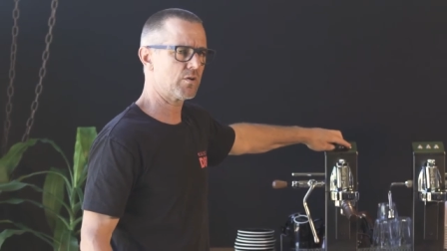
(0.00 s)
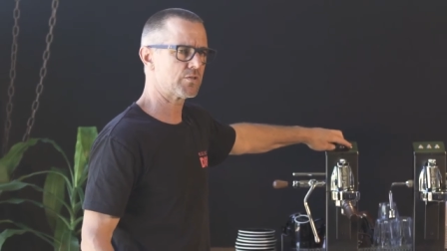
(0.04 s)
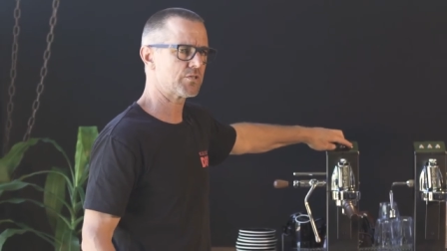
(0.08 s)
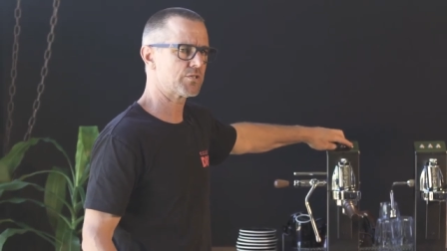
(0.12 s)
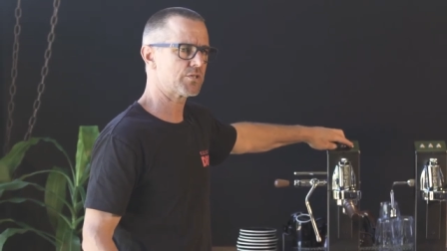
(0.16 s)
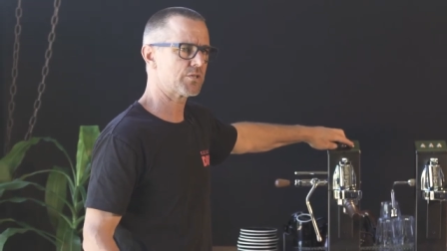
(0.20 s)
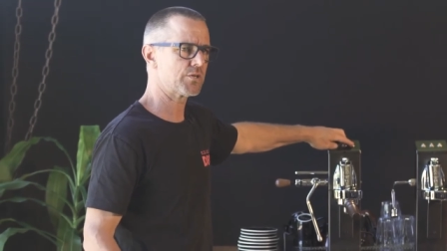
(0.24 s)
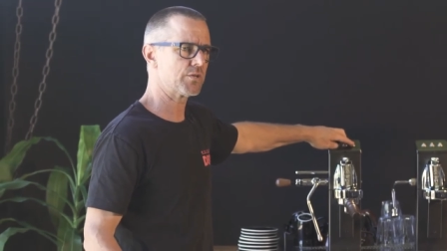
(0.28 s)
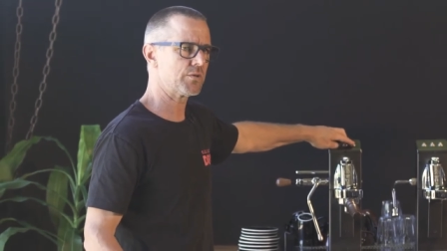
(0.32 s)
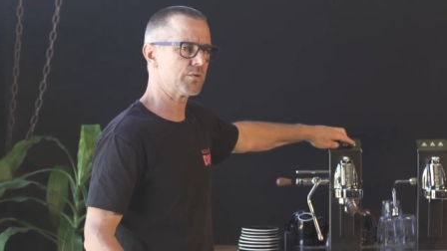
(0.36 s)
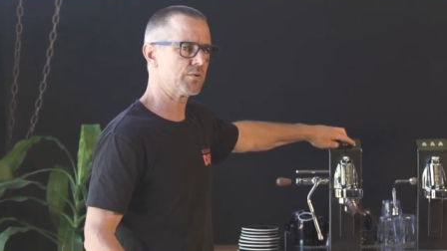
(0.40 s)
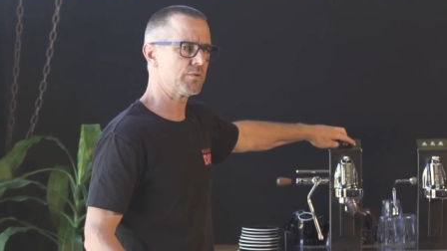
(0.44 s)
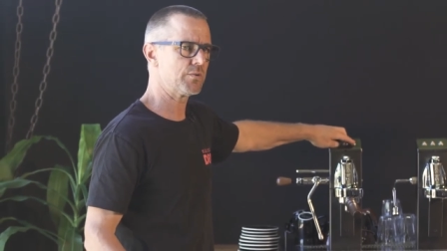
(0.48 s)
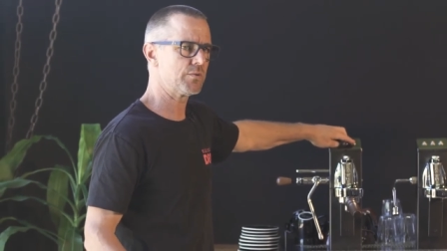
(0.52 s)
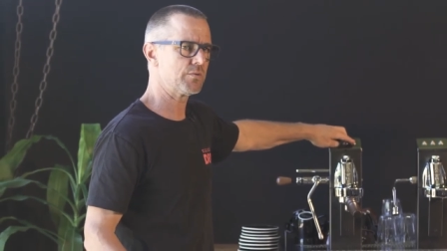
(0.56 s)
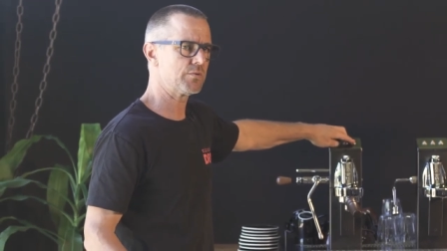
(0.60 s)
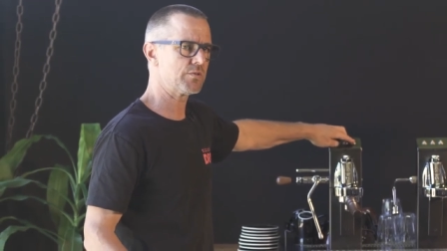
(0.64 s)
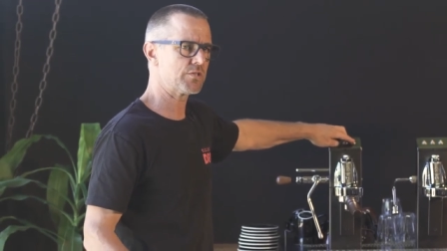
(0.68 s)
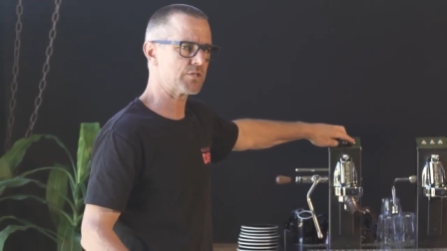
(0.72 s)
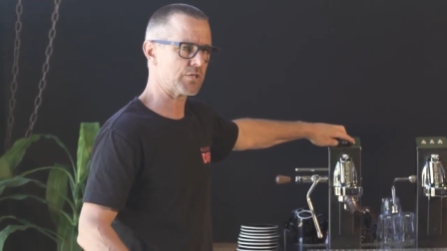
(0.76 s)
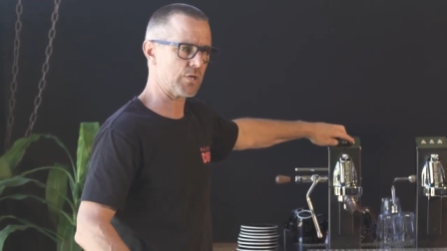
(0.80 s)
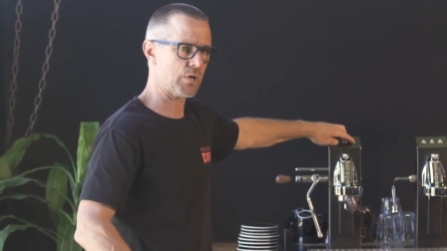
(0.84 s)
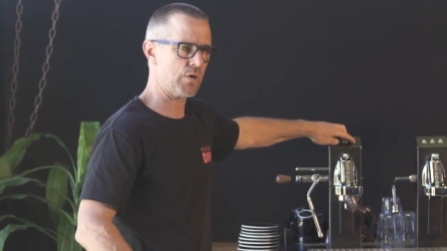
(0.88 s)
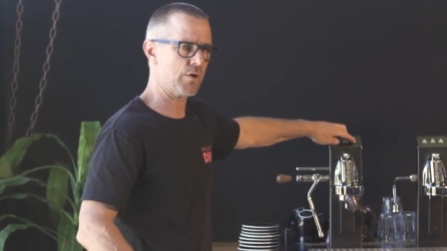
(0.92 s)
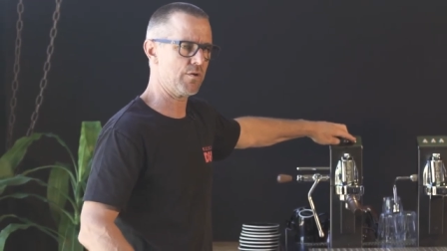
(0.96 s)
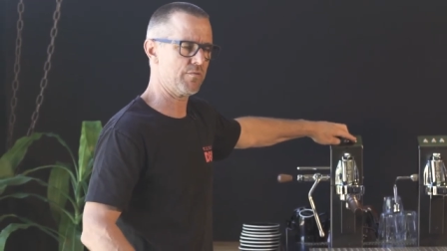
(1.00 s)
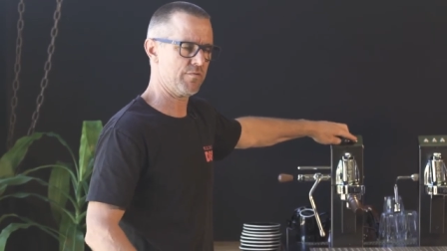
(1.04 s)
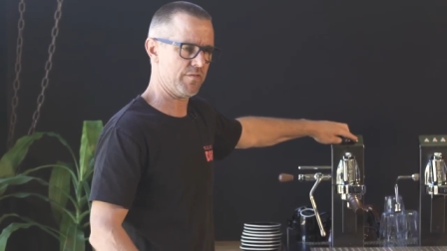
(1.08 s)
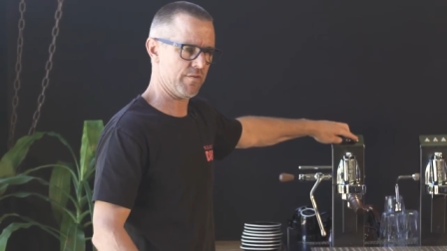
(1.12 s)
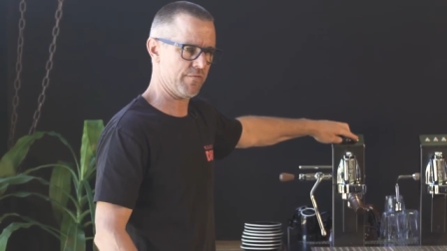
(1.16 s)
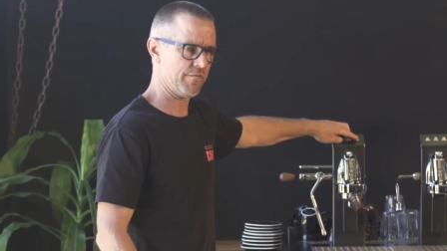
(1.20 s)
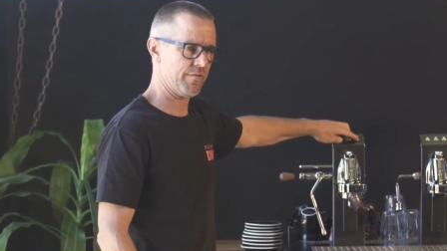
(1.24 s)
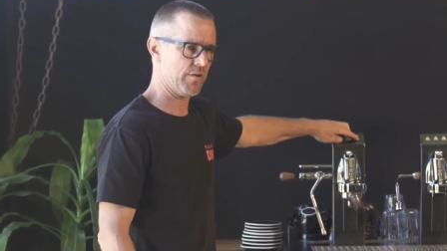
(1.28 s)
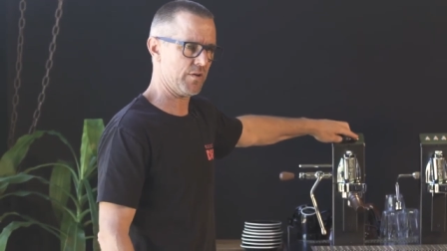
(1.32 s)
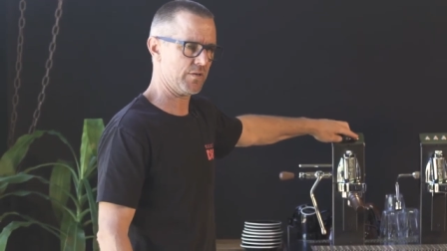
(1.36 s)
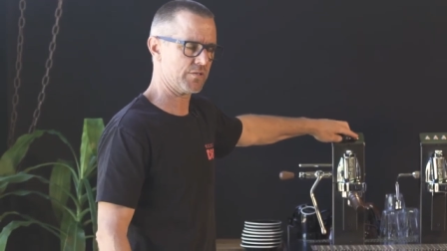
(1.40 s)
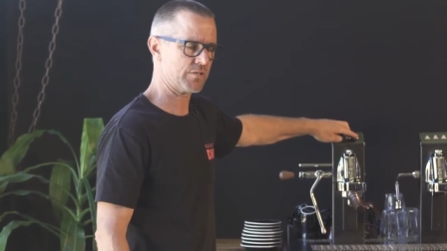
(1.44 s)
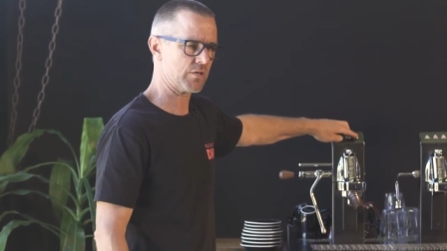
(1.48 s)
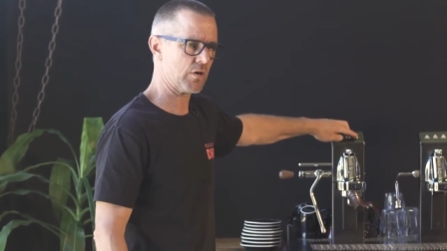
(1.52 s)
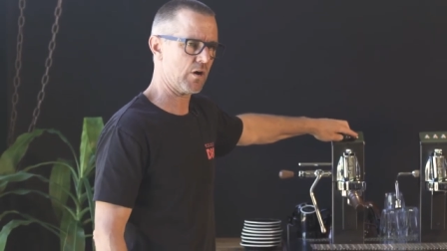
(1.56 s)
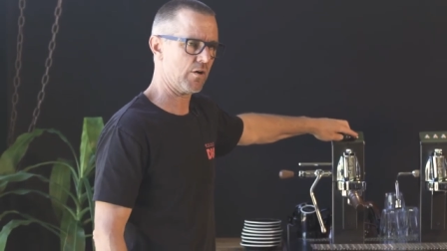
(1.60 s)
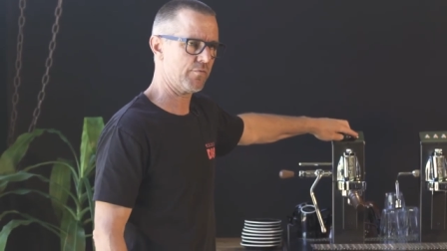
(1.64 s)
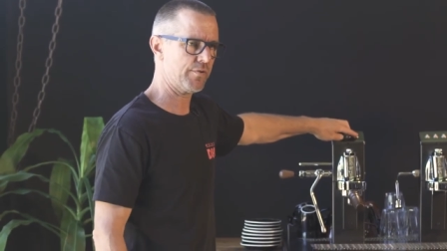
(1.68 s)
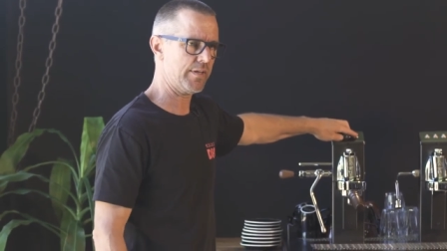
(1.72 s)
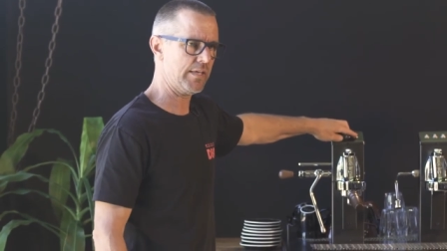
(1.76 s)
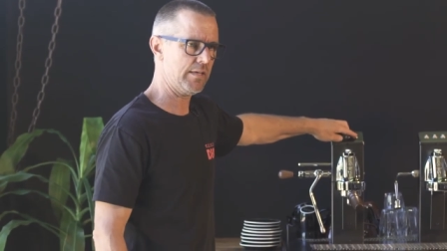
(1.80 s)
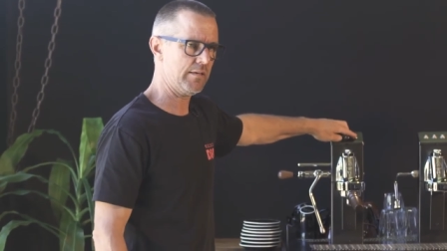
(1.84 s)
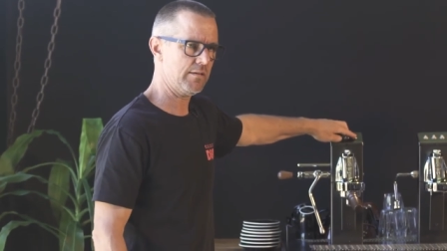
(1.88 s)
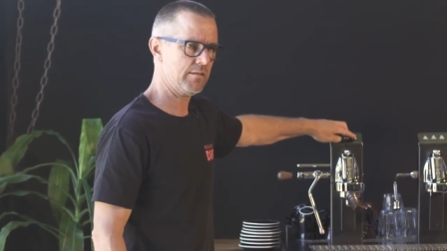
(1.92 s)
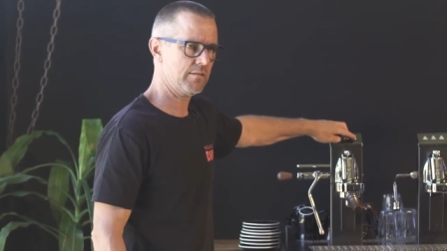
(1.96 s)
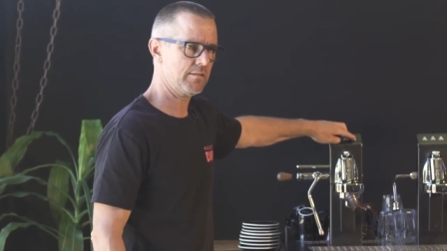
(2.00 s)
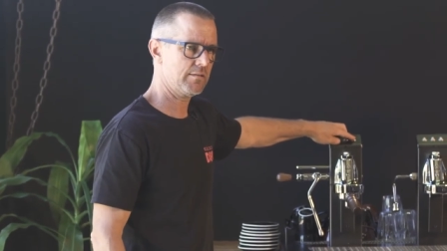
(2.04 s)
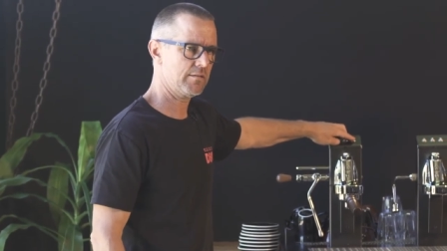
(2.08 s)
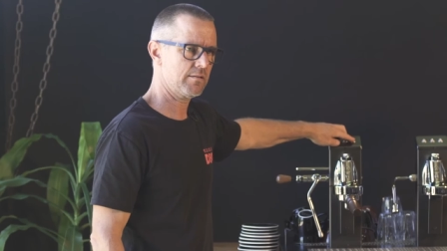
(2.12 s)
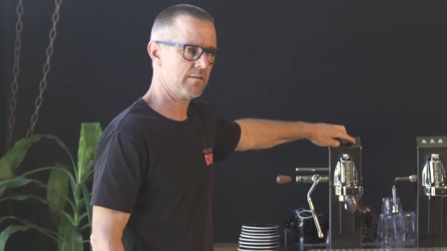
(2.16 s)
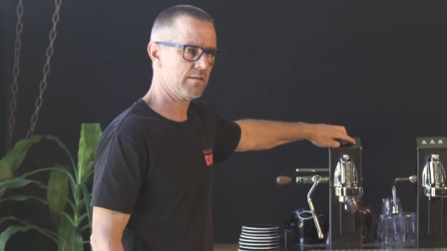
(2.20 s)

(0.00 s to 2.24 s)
not to serve the first coffee.